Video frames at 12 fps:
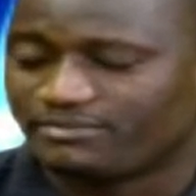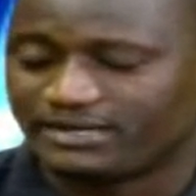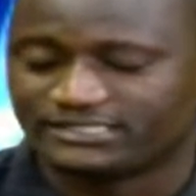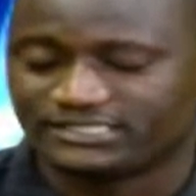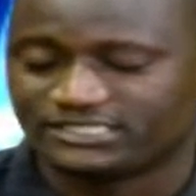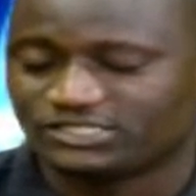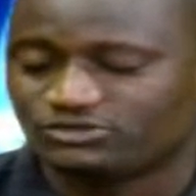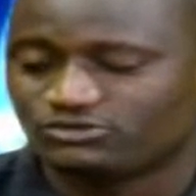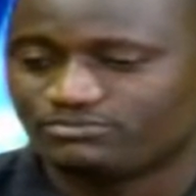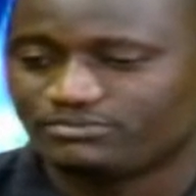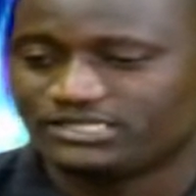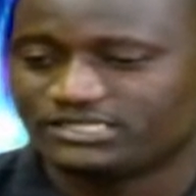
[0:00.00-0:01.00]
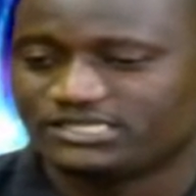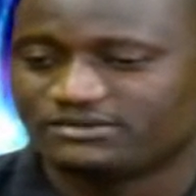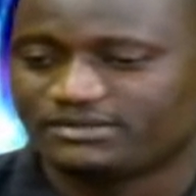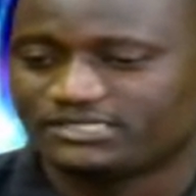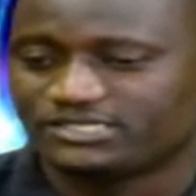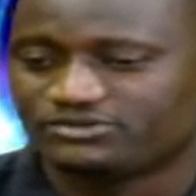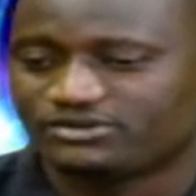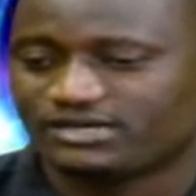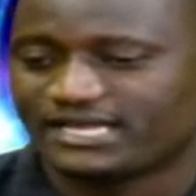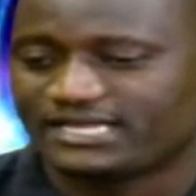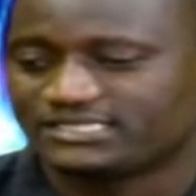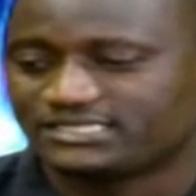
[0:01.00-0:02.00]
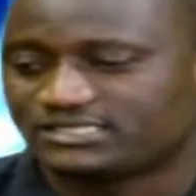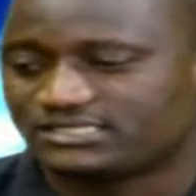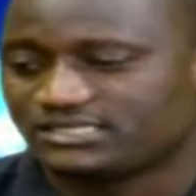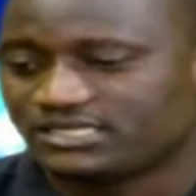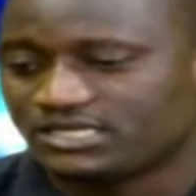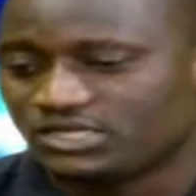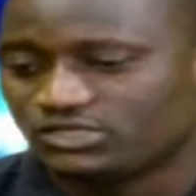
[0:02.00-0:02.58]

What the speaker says: but it didn't materialize